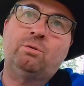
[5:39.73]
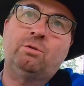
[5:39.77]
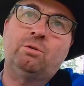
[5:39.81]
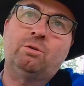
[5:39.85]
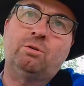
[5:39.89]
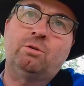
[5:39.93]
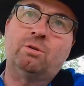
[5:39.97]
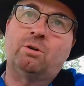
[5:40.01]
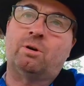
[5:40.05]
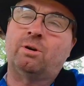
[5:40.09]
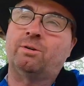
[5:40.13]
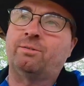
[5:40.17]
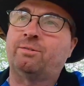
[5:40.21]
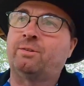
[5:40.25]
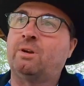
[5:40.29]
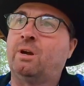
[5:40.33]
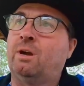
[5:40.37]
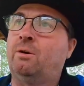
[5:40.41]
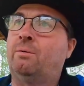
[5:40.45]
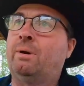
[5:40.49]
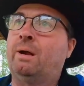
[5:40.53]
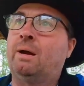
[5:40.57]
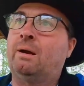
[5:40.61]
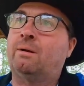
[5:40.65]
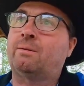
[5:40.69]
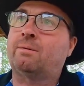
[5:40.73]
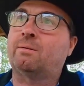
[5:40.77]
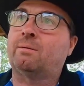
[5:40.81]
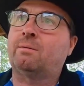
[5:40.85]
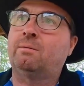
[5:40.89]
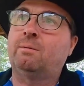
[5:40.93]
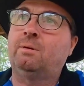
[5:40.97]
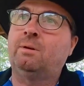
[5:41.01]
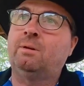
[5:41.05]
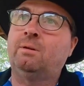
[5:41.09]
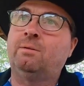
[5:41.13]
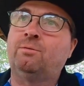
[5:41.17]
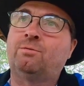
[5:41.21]
you guys go out
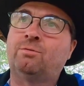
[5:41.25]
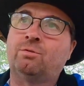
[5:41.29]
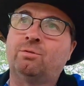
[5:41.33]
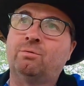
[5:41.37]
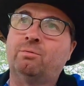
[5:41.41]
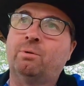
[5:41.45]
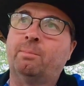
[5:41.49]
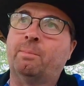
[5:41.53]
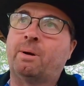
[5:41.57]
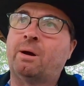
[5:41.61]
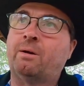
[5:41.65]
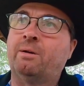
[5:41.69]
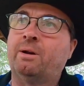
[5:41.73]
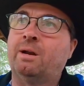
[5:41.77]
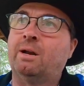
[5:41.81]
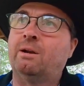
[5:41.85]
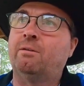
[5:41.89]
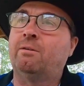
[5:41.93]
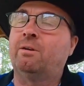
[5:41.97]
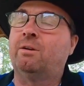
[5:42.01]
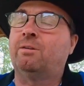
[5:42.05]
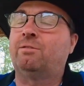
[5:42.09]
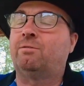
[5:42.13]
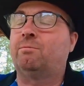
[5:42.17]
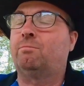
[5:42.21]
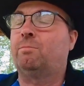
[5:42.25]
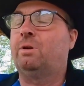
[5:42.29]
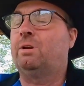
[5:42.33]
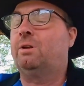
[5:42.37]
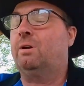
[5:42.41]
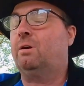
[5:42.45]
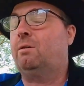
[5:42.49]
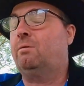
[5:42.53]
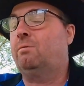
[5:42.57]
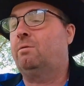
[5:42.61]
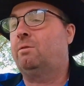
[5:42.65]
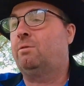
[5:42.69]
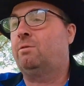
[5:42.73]
into remote areas, and we
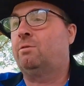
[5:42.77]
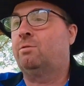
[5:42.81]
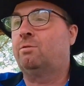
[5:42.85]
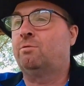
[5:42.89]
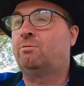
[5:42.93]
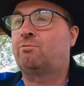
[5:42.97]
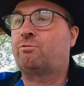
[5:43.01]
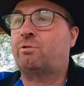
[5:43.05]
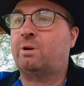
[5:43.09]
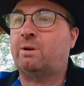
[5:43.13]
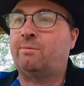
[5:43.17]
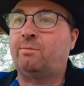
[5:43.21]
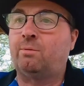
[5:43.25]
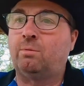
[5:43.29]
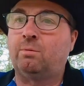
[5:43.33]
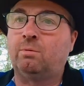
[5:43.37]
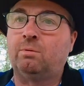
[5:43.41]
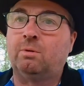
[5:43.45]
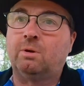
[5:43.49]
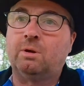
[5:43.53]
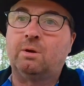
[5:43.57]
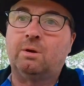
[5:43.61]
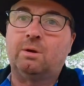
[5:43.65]
know that you travel